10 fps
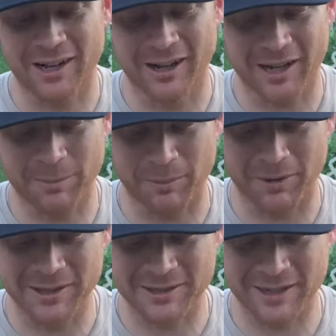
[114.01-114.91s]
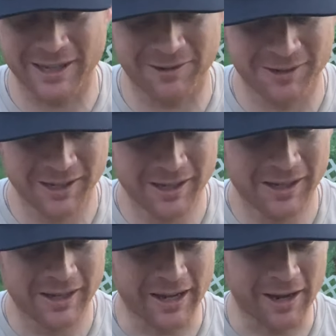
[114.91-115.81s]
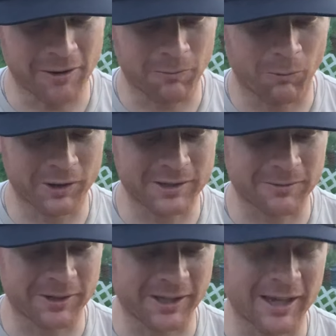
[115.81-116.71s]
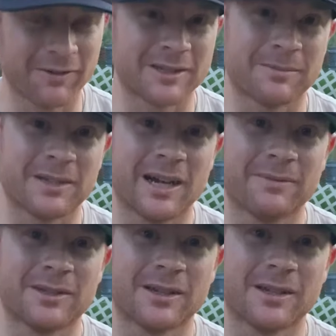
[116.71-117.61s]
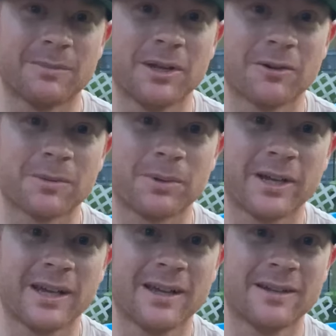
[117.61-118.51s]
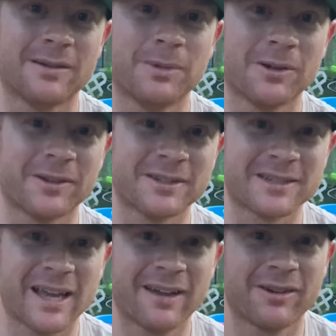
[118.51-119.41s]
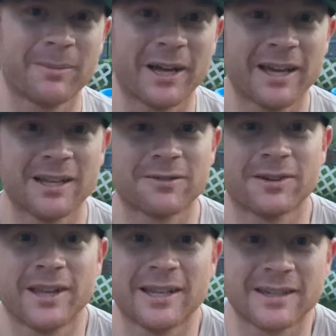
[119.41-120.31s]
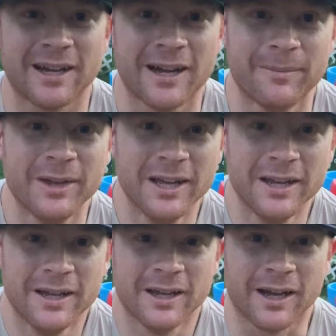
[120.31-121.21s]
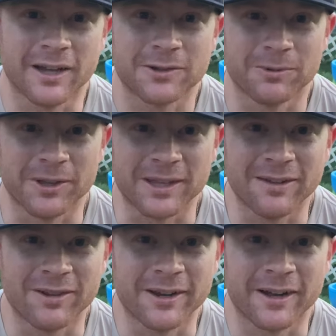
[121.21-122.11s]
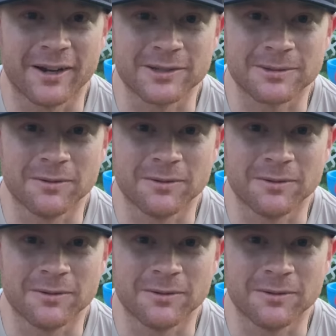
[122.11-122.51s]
a couple months now, and wanted to really give it some time to be able to play it, to be able to just have it in my hands for that time, to really give it an honest